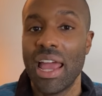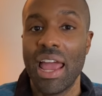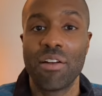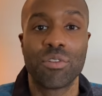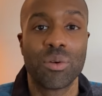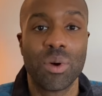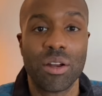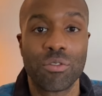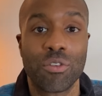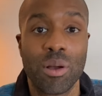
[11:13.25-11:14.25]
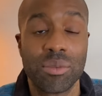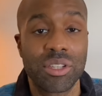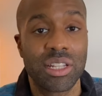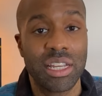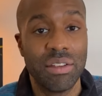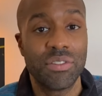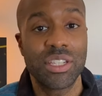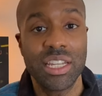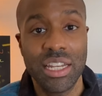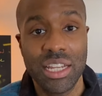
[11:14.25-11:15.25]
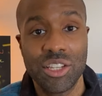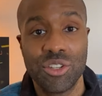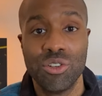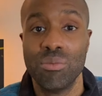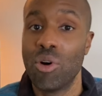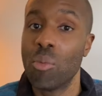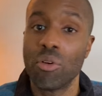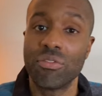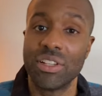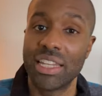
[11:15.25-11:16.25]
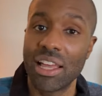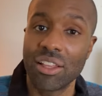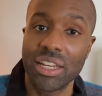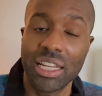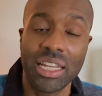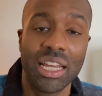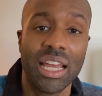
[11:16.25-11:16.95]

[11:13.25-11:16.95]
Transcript: Everyone from Sleeve City to Mobile Fidelity.